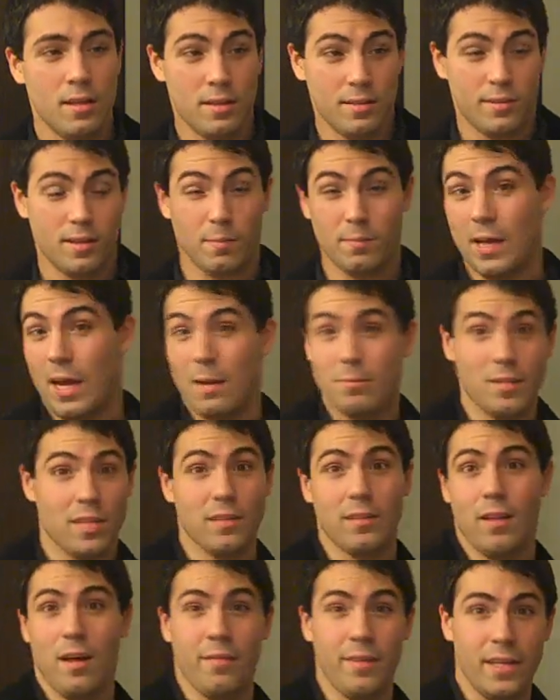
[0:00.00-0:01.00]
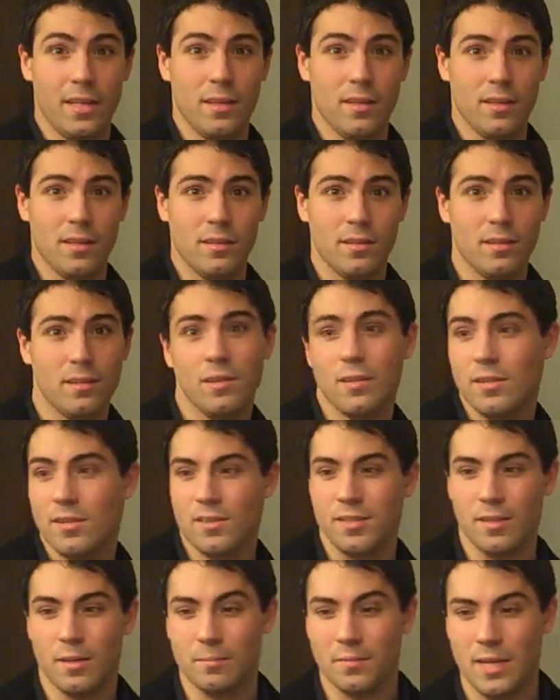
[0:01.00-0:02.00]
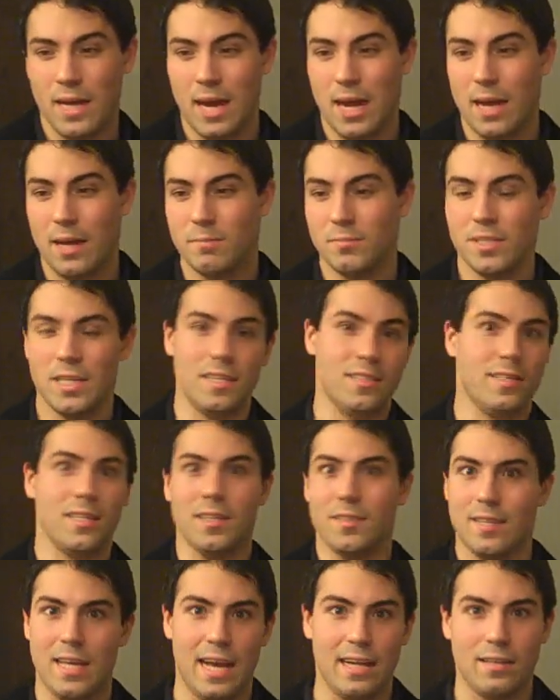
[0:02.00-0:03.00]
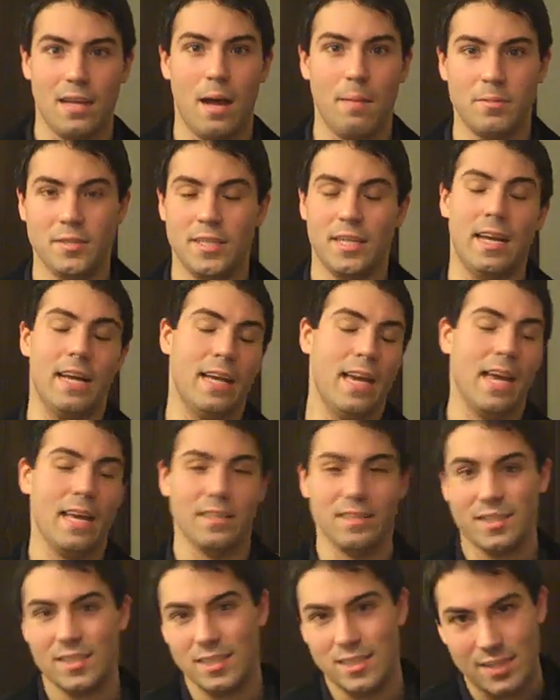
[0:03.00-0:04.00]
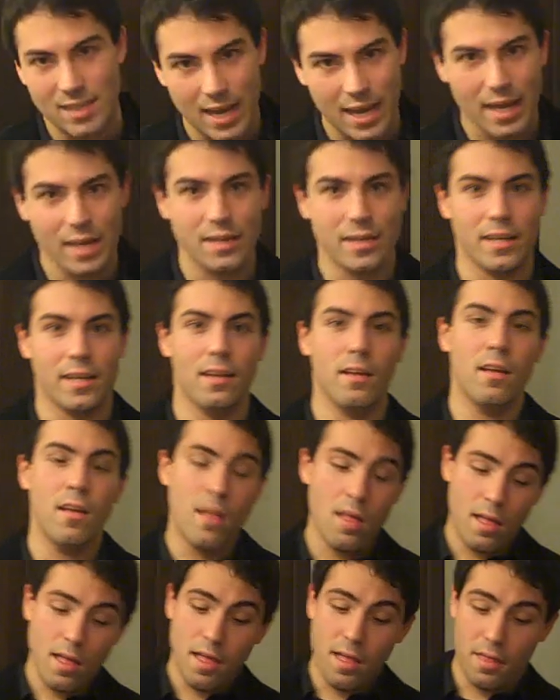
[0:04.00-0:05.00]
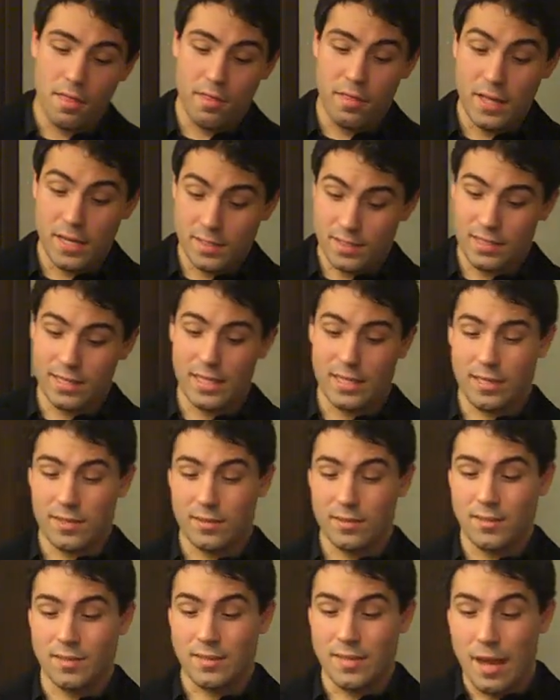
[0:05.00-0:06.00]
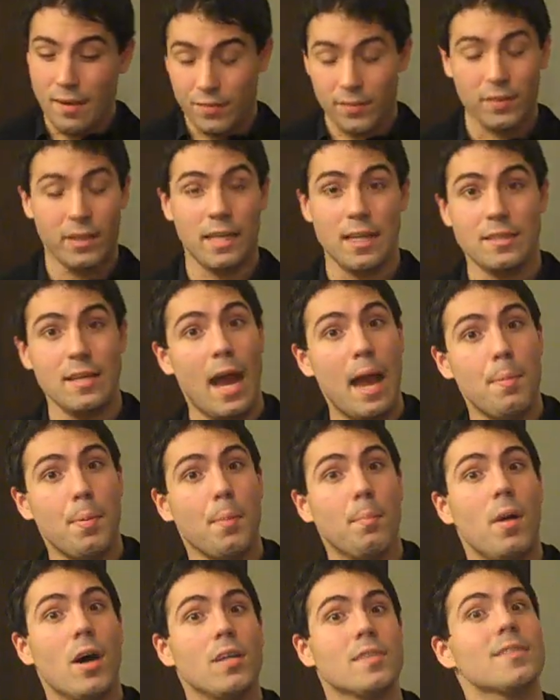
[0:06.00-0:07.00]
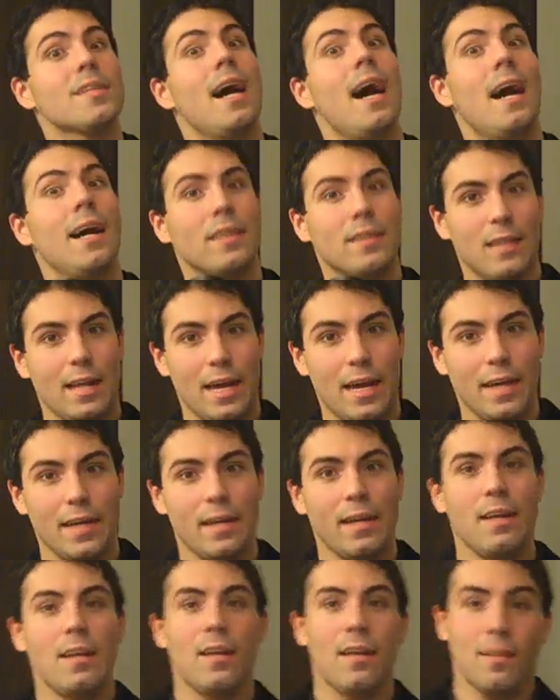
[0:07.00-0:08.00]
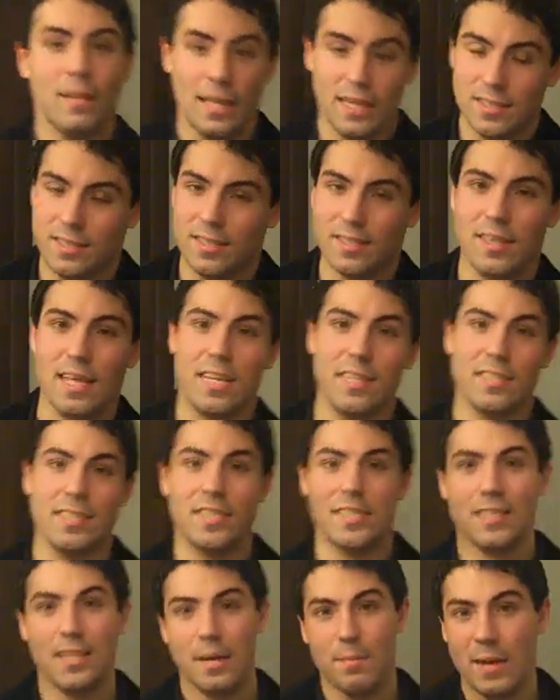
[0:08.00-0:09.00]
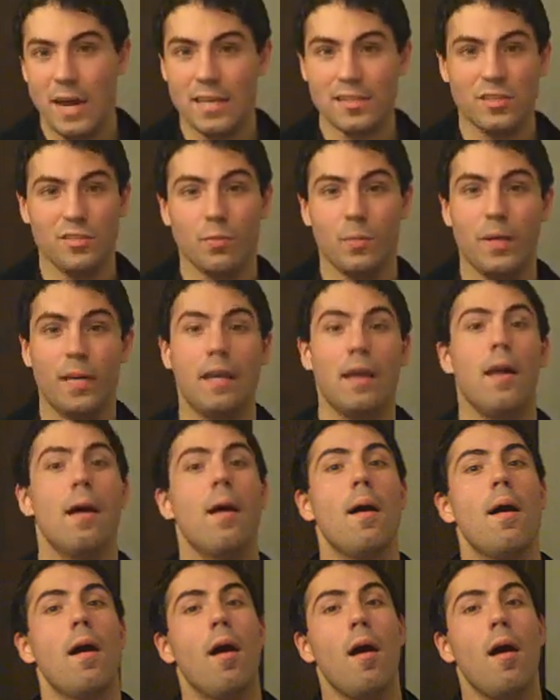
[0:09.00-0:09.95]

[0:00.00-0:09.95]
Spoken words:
Sometimes I love it, sometimes it's the exact opposite and I can't stand it. This is definitely a type of musk I like. Like I said, that semi-sweet,